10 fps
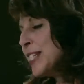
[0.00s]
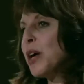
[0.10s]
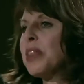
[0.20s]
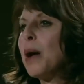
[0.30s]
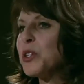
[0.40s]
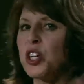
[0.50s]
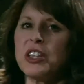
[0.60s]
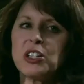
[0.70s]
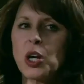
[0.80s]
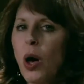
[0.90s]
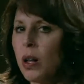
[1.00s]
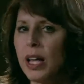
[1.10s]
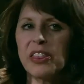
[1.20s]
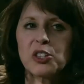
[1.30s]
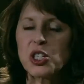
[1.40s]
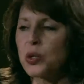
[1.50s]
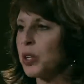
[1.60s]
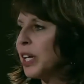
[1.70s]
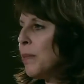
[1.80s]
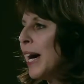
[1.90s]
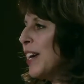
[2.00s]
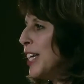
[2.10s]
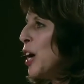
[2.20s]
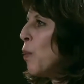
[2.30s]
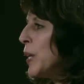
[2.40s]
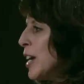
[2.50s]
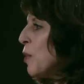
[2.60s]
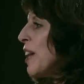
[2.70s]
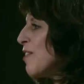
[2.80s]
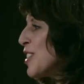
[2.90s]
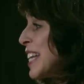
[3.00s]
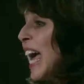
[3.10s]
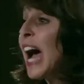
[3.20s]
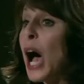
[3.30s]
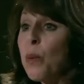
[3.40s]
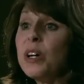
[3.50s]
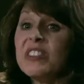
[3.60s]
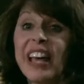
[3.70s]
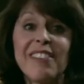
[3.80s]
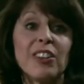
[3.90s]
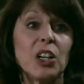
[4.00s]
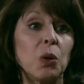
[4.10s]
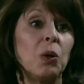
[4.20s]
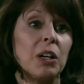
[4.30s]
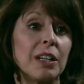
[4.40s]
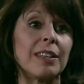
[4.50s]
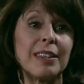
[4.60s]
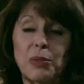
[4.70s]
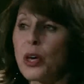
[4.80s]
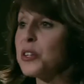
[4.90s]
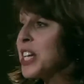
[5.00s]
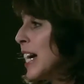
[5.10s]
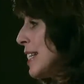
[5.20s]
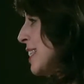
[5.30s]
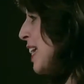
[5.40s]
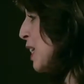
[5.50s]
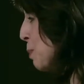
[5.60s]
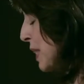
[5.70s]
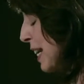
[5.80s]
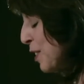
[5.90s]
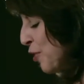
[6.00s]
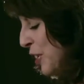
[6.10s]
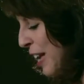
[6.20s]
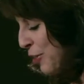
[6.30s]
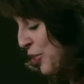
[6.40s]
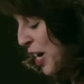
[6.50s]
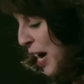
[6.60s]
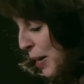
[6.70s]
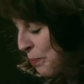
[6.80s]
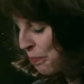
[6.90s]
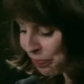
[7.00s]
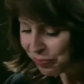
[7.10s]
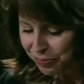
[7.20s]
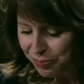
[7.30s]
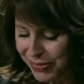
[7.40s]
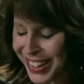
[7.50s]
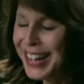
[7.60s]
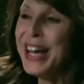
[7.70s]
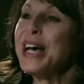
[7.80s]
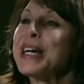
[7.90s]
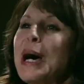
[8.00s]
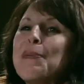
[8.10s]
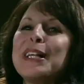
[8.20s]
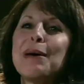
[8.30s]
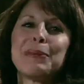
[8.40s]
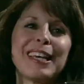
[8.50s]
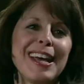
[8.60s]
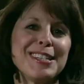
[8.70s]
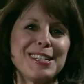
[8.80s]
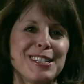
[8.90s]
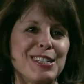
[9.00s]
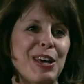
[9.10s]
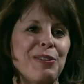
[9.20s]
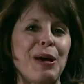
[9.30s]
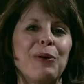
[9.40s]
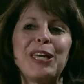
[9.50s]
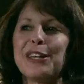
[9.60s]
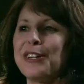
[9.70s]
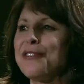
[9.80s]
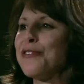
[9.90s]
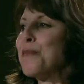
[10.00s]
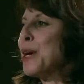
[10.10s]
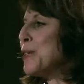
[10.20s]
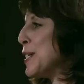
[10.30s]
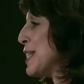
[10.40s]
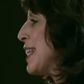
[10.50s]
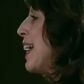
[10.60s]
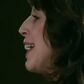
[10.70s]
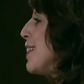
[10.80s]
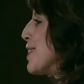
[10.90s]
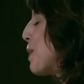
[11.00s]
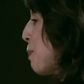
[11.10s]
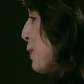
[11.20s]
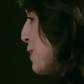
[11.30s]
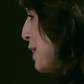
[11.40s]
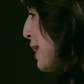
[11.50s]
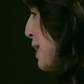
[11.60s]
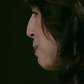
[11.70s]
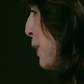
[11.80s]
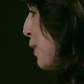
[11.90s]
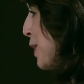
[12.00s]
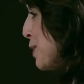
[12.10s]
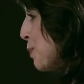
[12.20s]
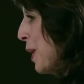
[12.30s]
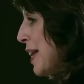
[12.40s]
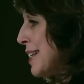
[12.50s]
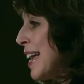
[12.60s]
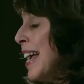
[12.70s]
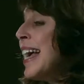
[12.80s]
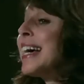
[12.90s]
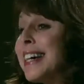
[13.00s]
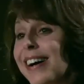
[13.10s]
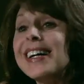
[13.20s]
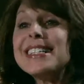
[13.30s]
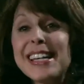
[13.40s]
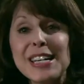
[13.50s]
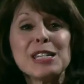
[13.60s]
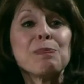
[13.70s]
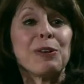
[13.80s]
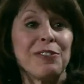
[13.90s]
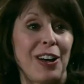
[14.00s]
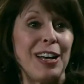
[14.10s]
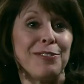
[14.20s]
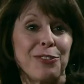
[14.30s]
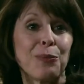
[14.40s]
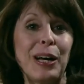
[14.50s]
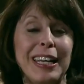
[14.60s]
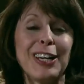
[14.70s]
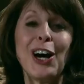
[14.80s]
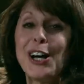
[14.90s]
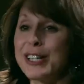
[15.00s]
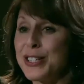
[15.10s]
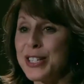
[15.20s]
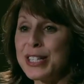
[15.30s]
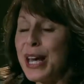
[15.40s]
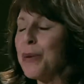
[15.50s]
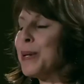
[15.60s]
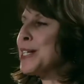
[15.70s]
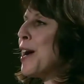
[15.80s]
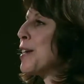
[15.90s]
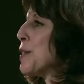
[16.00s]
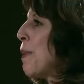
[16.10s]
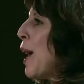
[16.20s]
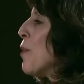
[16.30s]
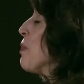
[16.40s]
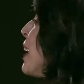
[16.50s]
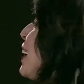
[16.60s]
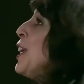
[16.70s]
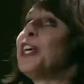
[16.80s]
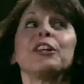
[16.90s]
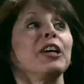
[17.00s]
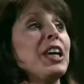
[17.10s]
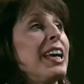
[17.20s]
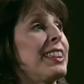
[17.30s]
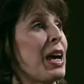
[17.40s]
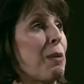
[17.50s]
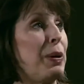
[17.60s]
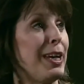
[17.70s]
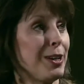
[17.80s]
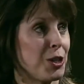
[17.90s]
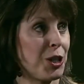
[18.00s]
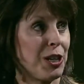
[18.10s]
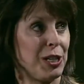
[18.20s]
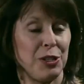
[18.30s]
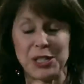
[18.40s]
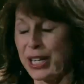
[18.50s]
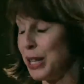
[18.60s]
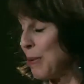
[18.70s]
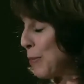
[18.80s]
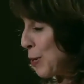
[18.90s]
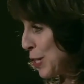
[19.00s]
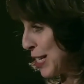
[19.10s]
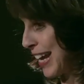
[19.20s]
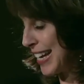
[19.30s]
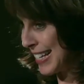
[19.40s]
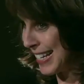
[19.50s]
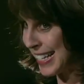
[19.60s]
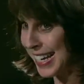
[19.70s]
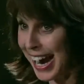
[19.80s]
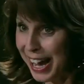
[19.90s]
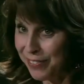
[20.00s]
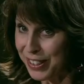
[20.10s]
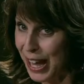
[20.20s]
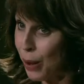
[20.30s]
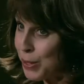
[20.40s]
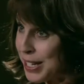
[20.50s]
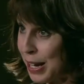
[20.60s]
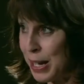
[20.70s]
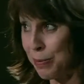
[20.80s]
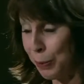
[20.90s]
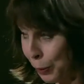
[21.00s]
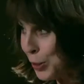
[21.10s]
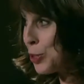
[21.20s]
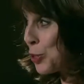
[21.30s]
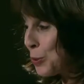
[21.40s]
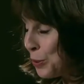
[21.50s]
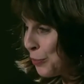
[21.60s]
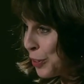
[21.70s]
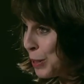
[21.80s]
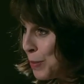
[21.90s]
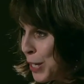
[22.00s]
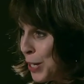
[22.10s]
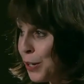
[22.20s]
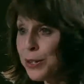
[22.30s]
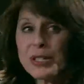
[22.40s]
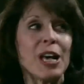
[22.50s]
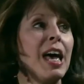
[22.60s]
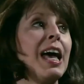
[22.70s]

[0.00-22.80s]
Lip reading: So I'm sure there's a whole other story about, we don't ever say I will never or those kinds of things, but that's for another time. Couple applications, though, that we can learn from Moses that I also personally experienced was God does provide for what he calls, just like we talked about. You look at that picture and you see that Moses has a staff, and that was an important tool for him to use.